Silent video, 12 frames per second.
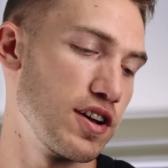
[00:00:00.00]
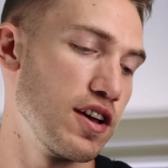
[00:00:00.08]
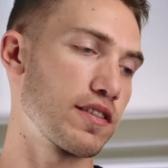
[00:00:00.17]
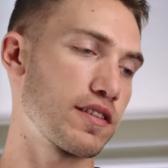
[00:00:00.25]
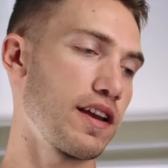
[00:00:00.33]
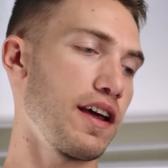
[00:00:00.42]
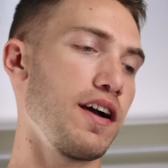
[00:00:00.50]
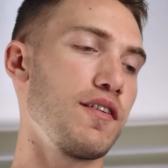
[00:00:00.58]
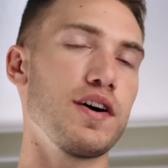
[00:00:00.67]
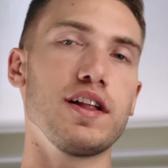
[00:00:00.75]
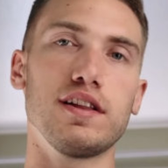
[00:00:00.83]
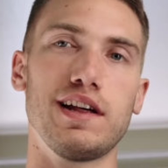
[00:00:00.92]
It's gonna
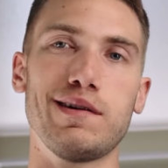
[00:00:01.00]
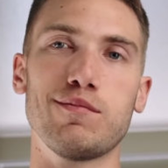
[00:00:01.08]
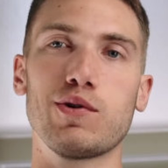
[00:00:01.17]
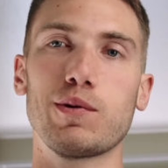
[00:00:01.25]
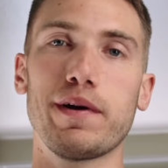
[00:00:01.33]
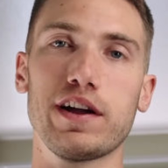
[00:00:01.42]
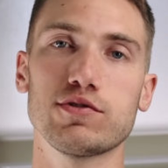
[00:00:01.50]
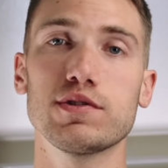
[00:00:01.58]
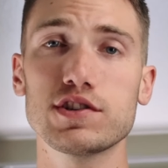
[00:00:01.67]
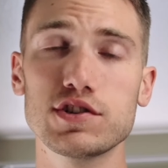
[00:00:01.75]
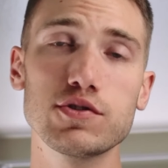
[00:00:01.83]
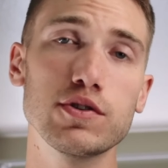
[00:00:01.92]
have a lot more
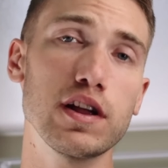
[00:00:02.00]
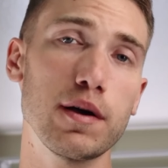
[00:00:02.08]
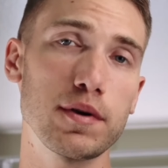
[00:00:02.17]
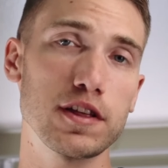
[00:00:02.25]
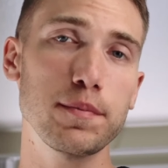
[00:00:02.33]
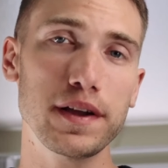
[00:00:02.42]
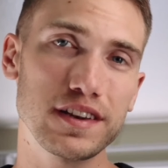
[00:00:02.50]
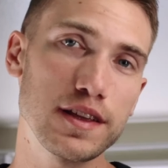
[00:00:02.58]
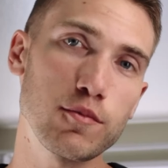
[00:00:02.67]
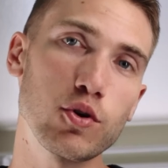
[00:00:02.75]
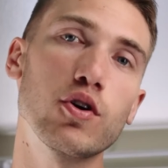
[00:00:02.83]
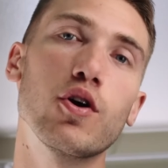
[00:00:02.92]
maturation to it. I'm expecting
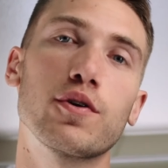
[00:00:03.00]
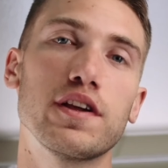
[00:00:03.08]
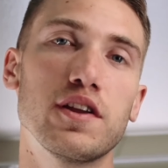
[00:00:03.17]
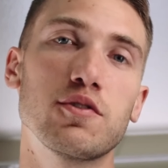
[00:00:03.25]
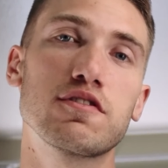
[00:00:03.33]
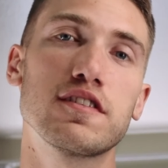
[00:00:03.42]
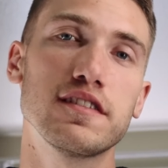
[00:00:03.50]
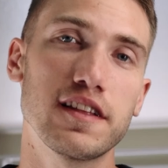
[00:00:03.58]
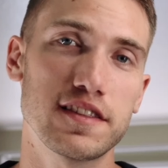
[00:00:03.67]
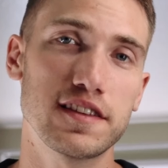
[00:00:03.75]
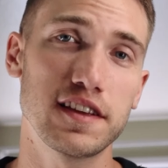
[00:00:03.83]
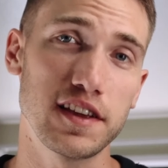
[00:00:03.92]
more oaky notes.
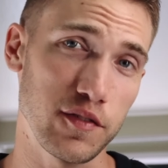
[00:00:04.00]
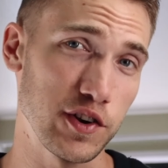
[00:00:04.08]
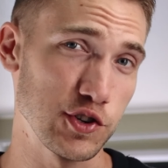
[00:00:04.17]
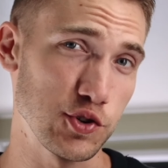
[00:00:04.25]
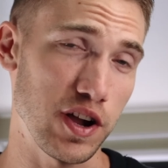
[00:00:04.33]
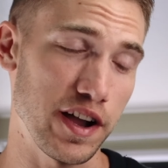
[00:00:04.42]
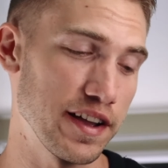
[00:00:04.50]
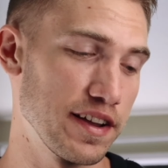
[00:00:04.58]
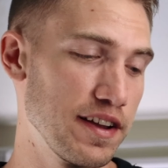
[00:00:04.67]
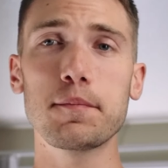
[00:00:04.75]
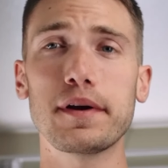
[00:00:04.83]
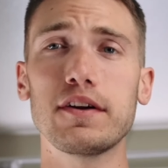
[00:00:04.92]
Let's give it a try.
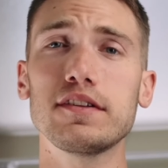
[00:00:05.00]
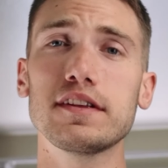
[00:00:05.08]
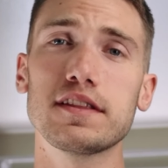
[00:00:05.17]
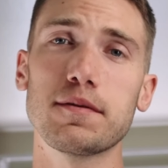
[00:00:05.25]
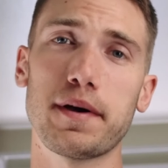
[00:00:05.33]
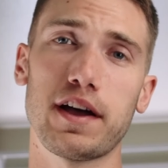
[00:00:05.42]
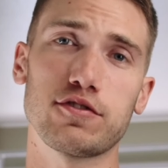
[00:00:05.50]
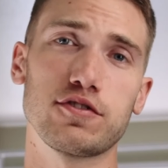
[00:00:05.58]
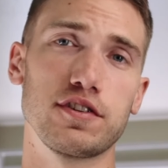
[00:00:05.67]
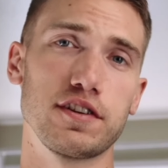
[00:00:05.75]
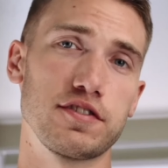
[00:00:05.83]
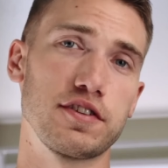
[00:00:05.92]
Apparently the master
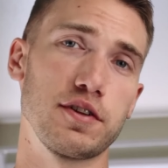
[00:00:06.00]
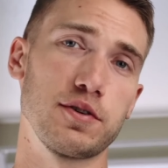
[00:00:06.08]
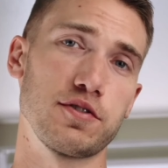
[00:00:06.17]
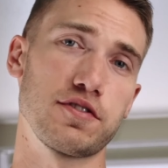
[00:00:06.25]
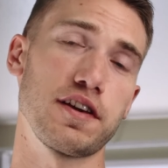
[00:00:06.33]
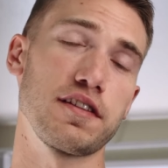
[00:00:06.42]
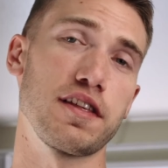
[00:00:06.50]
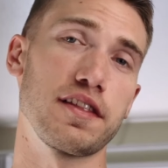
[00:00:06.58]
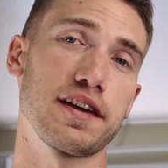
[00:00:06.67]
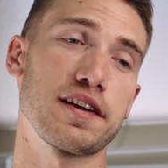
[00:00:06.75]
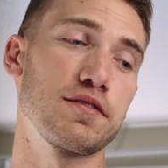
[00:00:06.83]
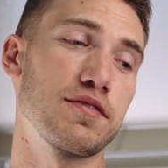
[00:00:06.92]
distillers say that
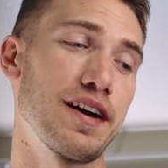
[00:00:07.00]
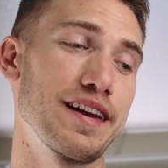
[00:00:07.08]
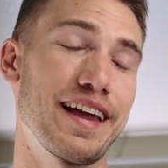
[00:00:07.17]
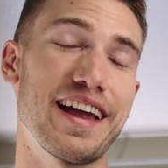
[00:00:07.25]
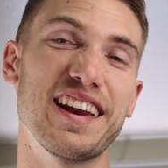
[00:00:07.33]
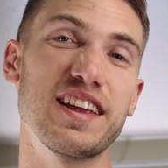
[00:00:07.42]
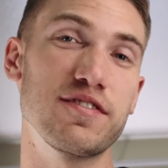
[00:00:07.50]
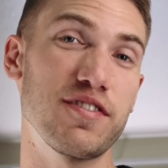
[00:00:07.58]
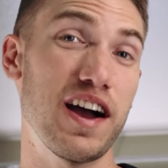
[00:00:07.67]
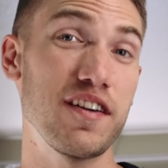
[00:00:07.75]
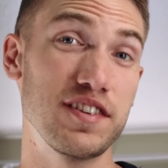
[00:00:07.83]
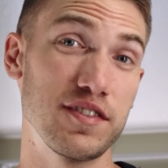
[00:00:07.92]
they can find
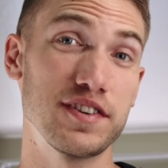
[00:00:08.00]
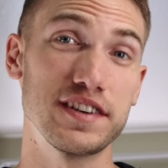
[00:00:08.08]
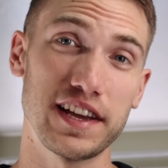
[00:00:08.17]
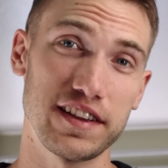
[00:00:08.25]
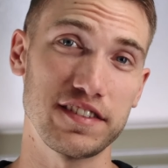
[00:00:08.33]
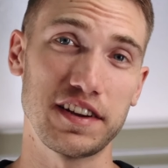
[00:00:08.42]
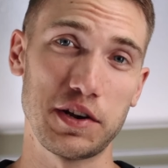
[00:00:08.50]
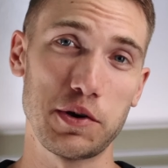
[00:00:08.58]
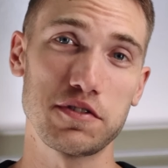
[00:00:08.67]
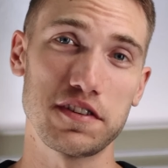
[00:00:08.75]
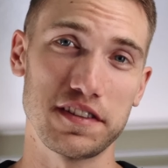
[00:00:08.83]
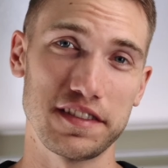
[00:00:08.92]
85 different tasting
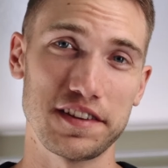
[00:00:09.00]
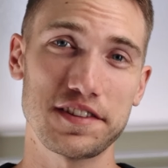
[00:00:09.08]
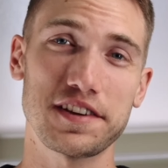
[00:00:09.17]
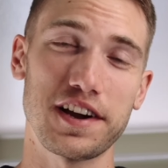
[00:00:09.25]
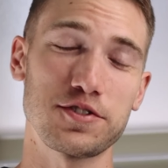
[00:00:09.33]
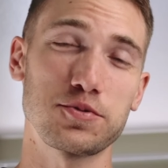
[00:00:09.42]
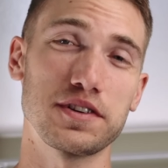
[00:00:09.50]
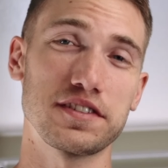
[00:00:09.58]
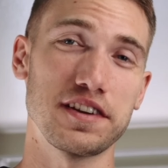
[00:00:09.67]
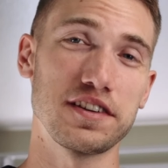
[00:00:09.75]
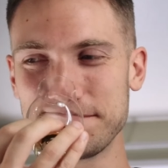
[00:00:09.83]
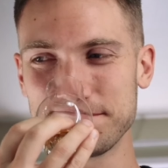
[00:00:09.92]
notes in this scotch whiskey.